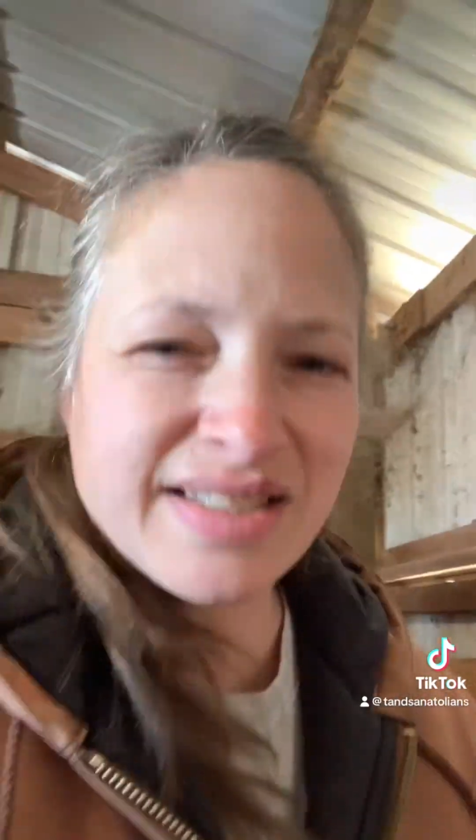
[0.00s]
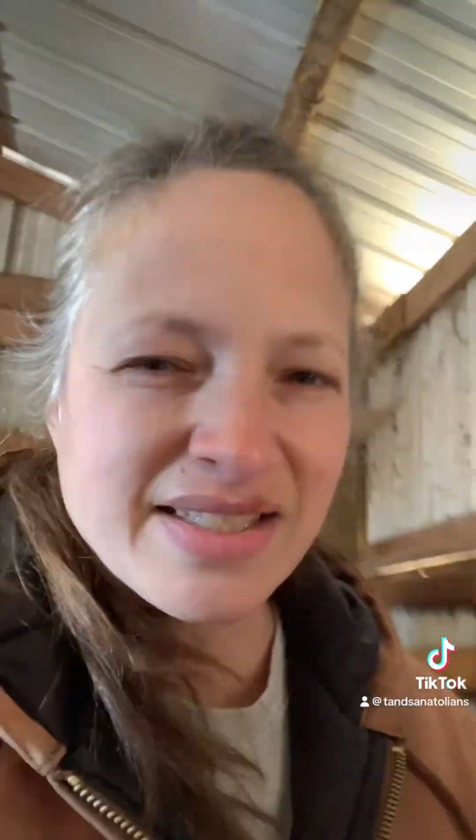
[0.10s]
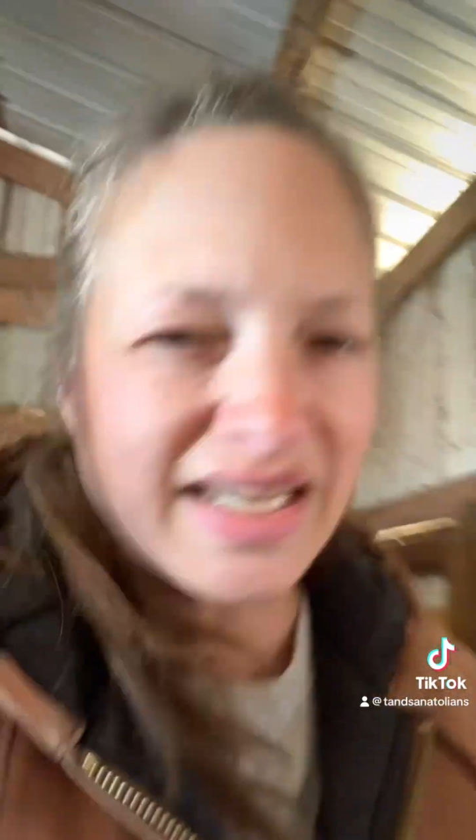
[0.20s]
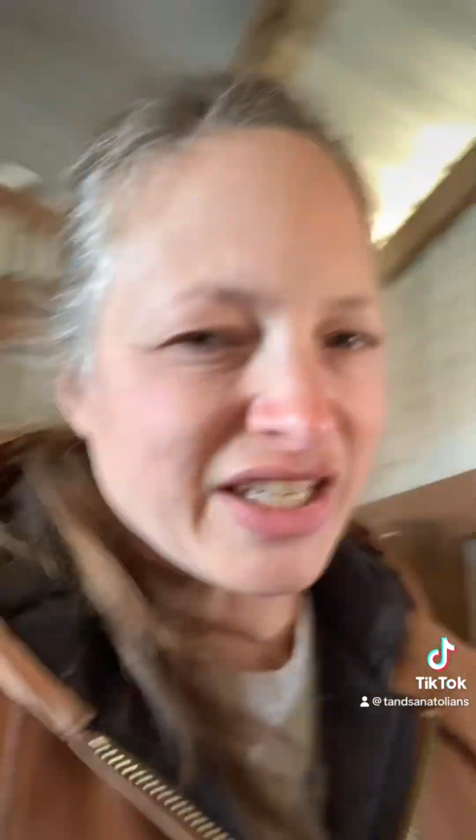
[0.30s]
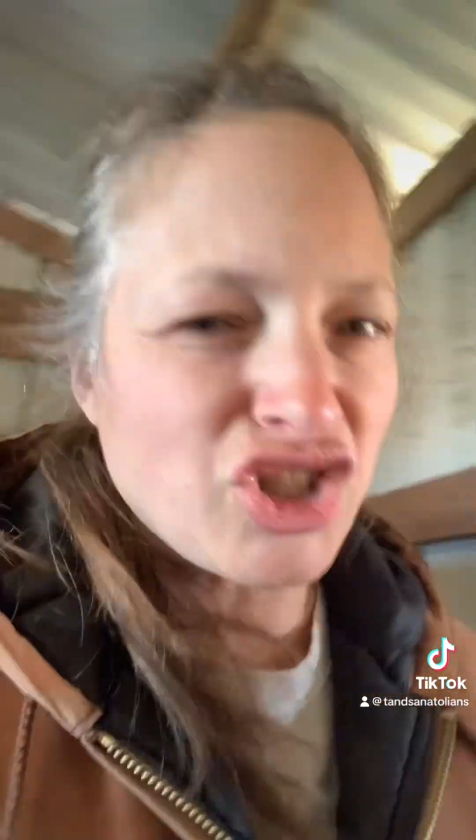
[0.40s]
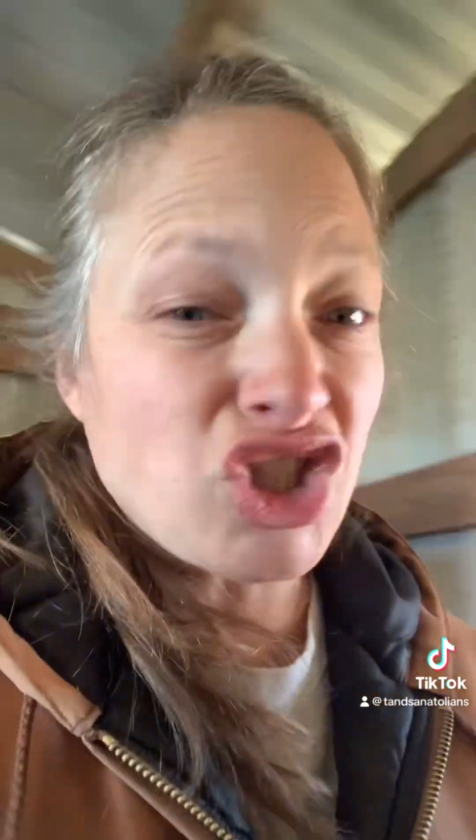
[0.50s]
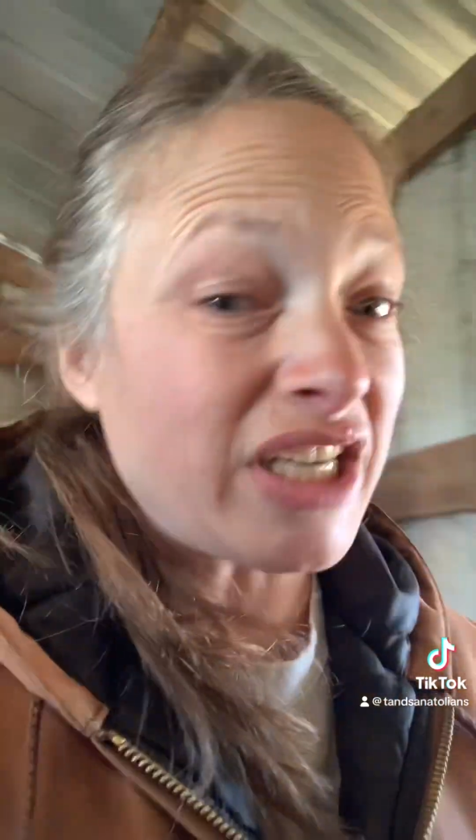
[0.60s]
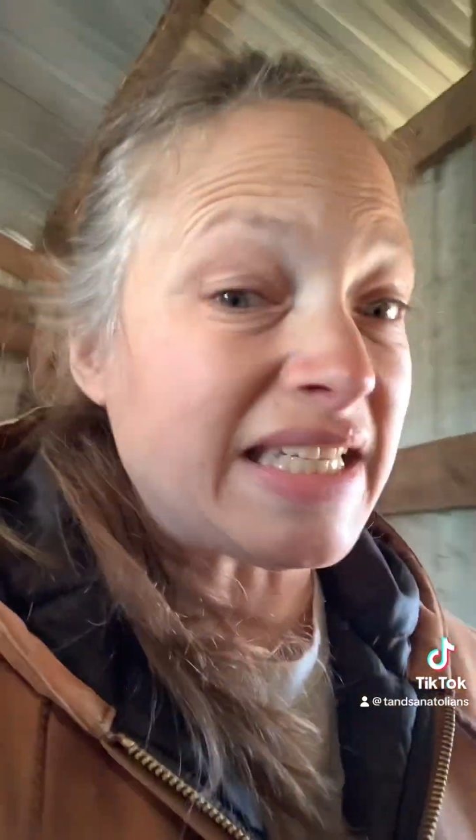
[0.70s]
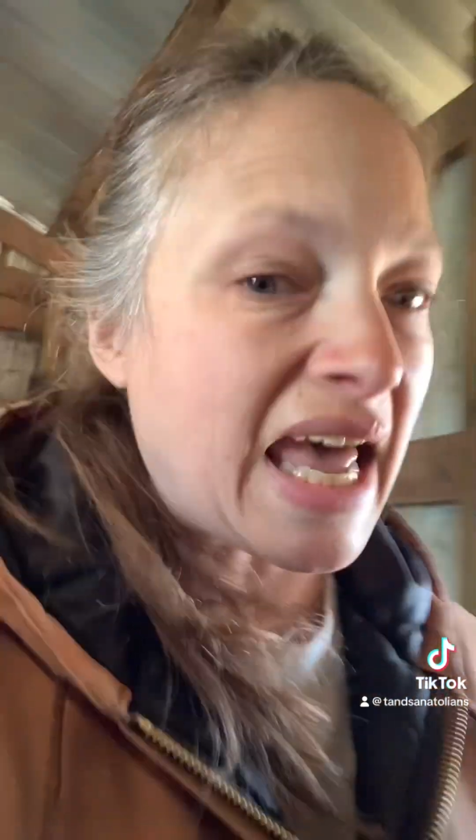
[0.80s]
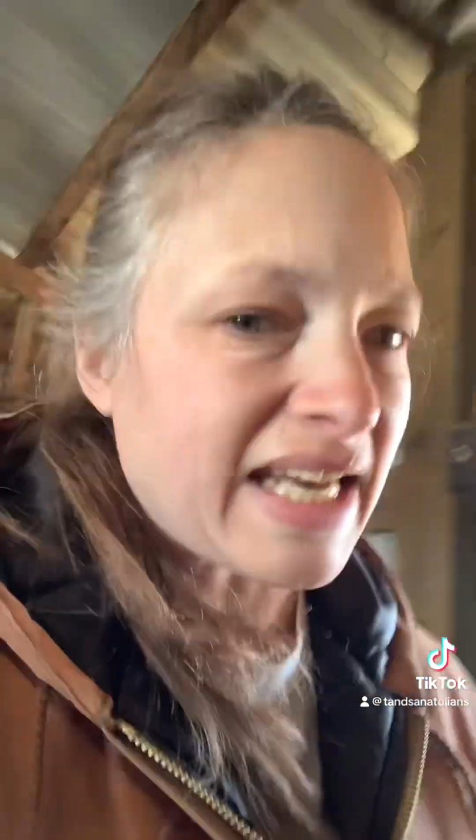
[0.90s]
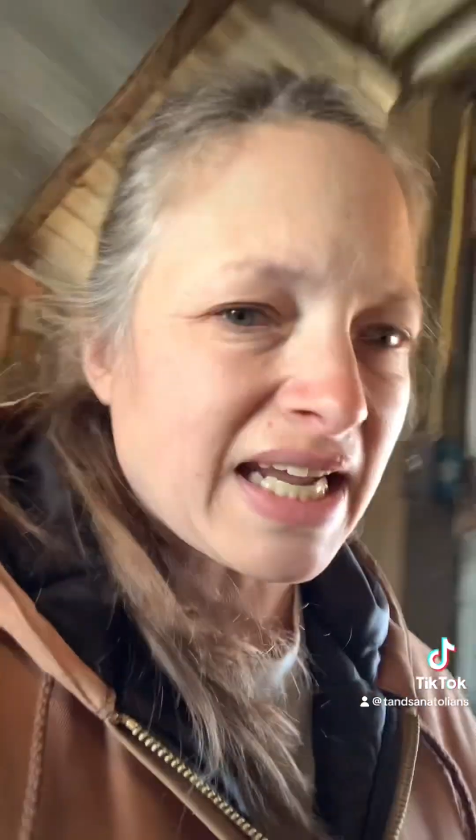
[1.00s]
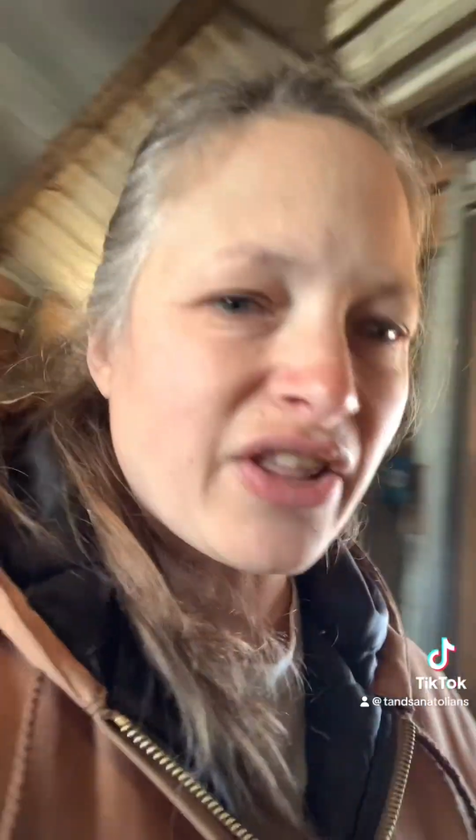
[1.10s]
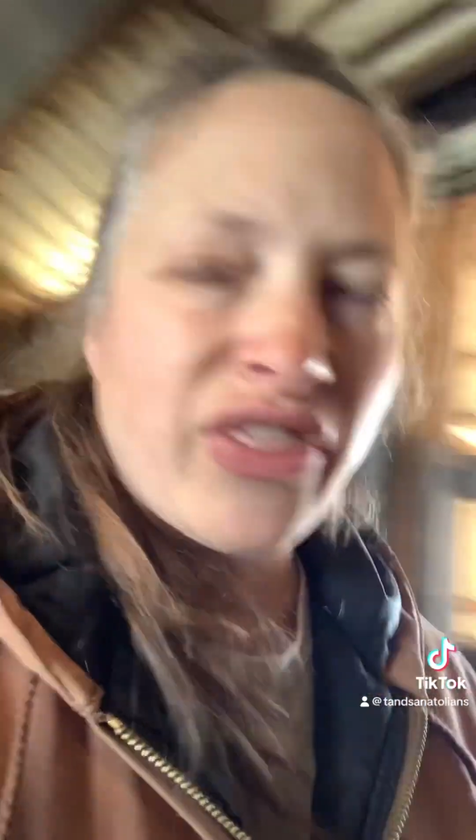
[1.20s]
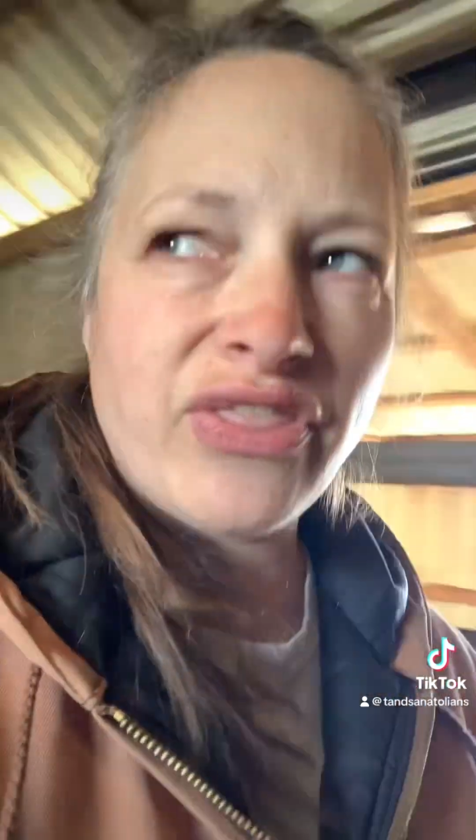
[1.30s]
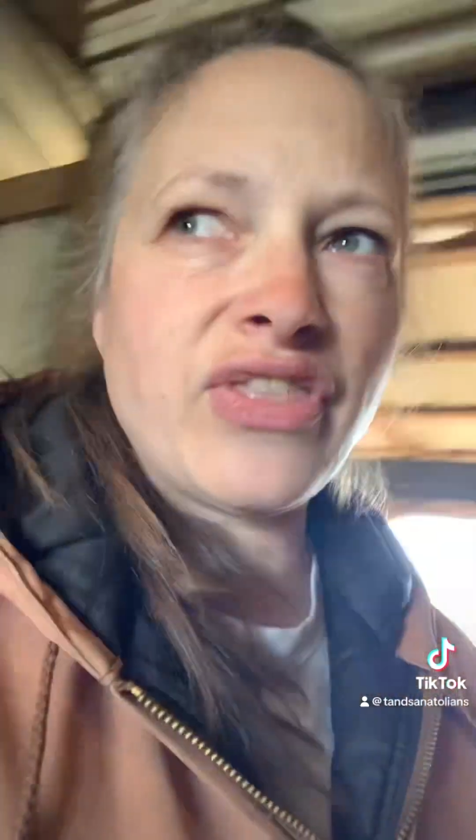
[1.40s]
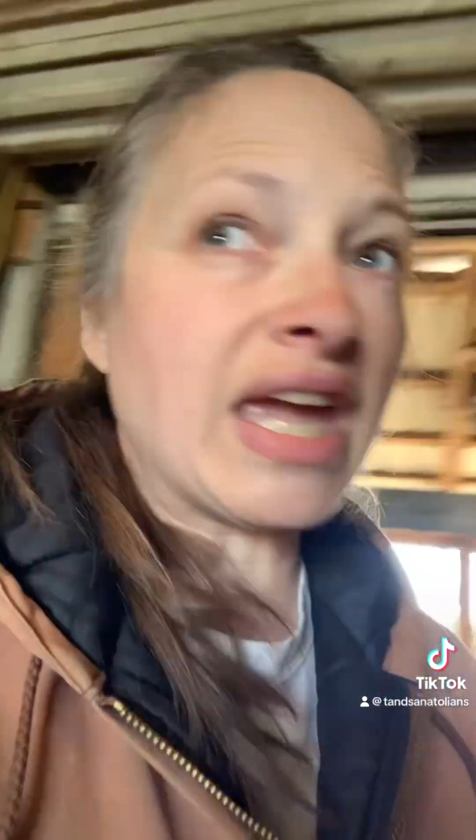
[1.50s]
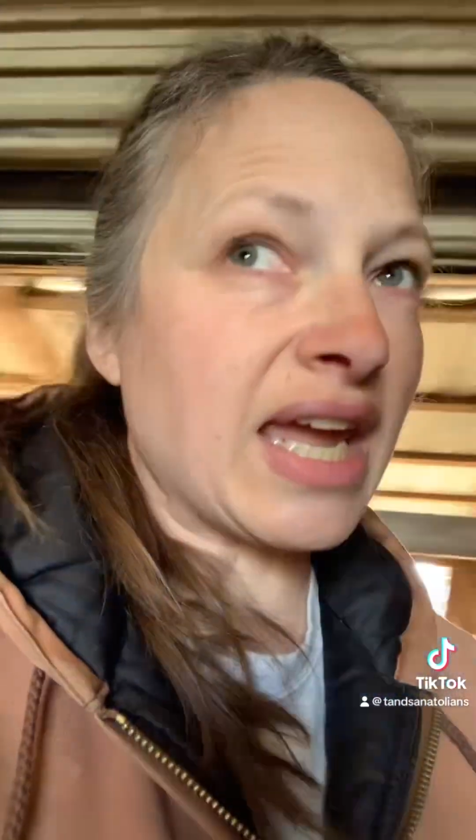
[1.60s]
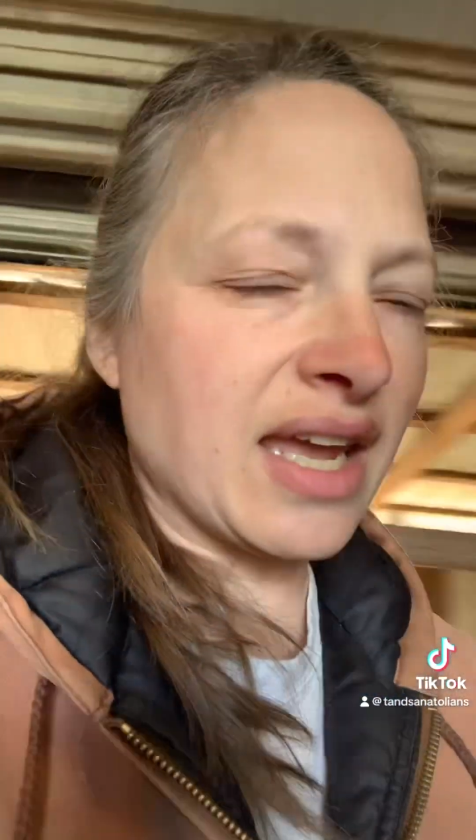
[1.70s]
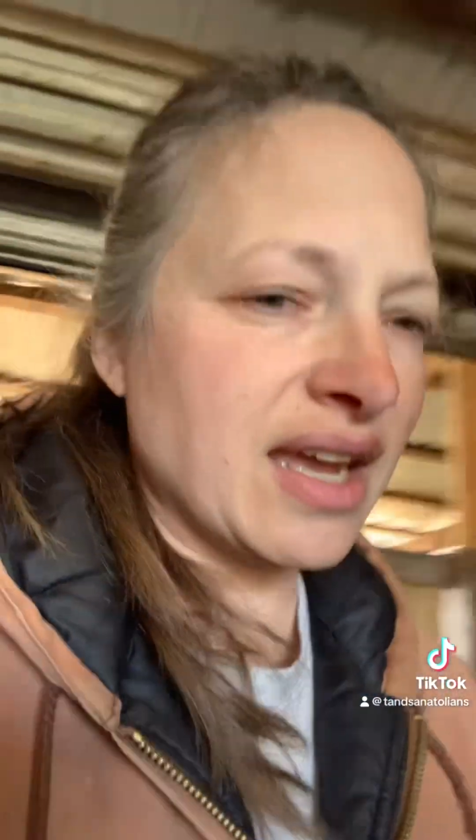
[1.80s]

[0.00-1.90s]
it's not a genetic thing.